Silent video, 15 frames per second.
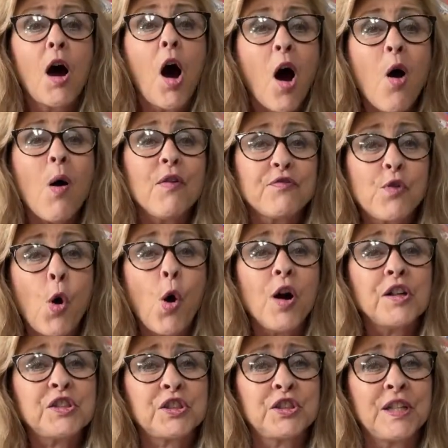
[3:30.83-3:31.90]
Oh, of
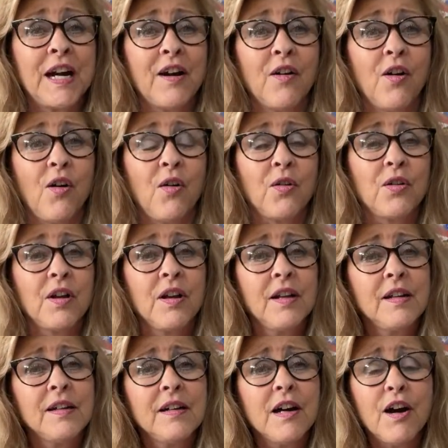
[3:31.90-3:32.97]
course, Cheryl.
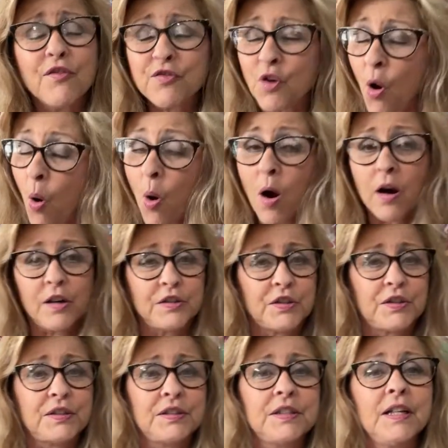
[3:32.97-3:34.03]
Of
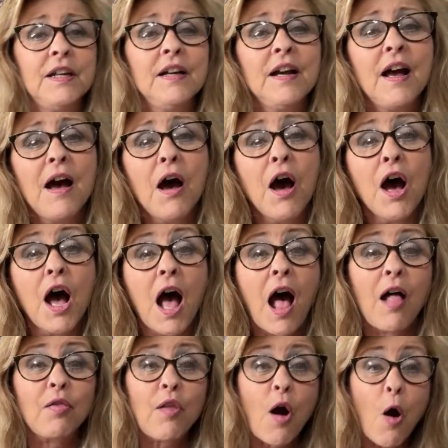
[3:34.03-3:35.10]
course.
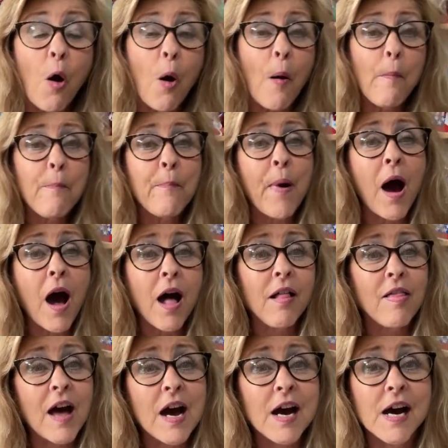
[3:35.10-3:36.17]
Hello,
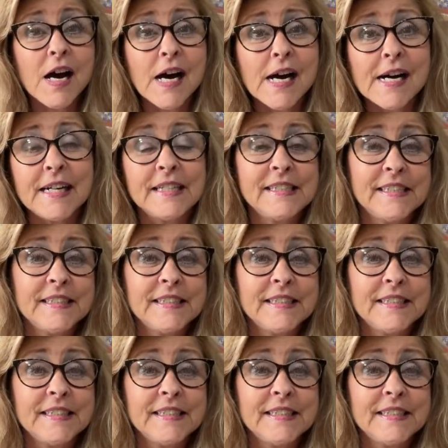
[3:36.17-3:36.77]
Paula.